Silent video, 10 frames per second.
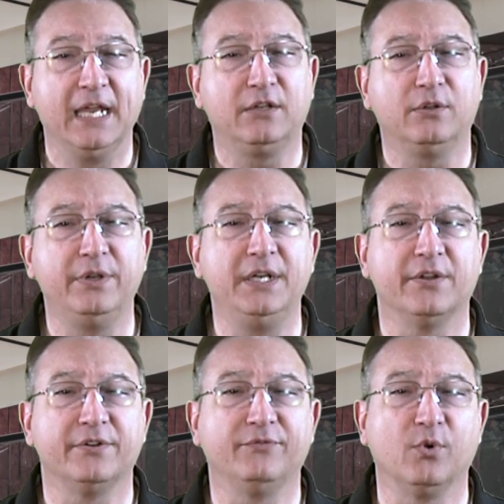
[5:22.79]
including
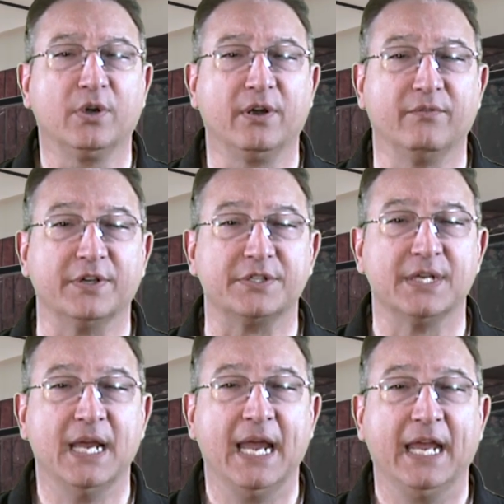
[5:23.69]
other floor coverings,
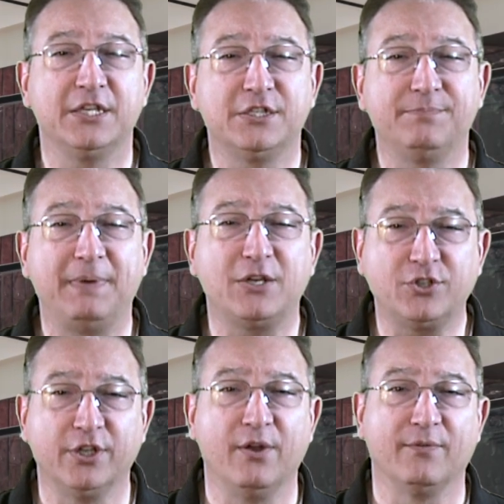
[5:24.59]

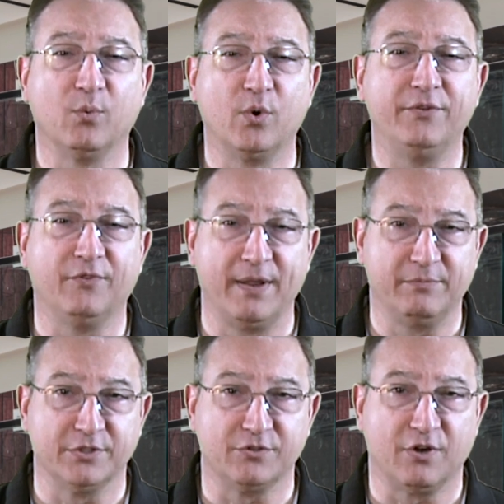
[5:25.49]
especially over wood frame
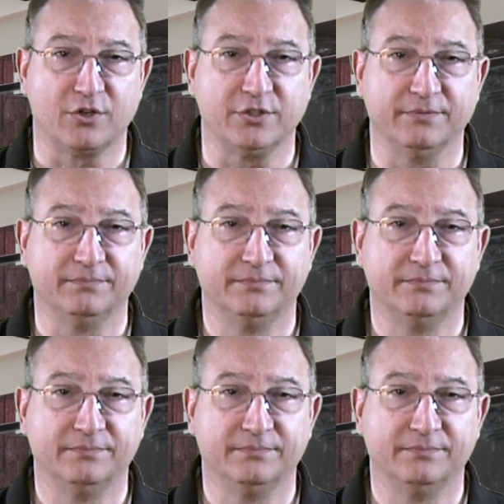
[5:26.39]
construction.